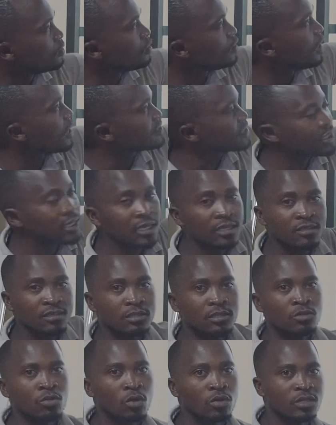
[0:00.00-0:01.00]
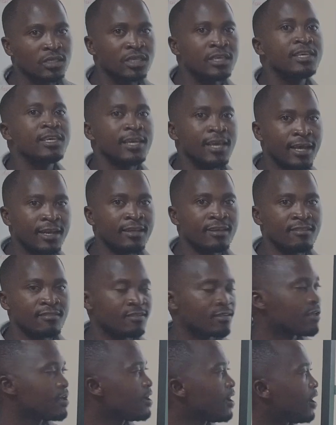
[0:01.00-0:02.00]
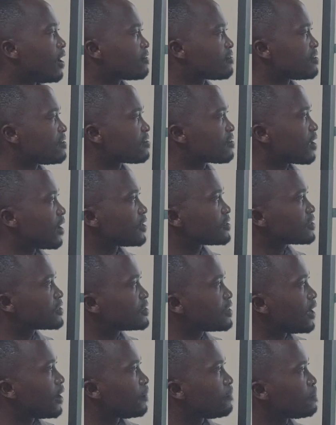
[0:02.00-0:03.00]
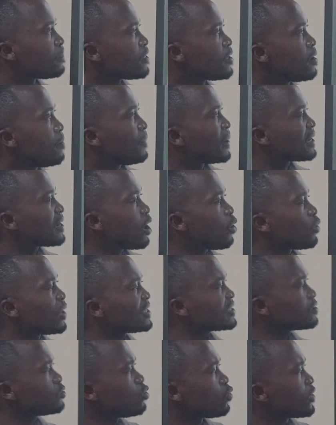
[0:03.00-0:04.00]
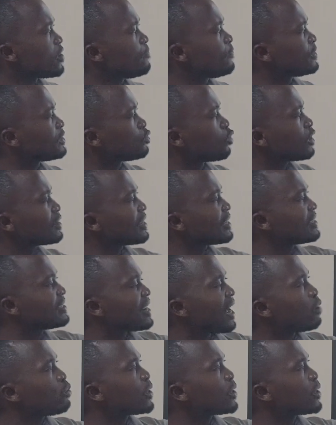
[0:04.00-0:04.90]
assess those key areas as discussed there. But now let's look, if it's not the down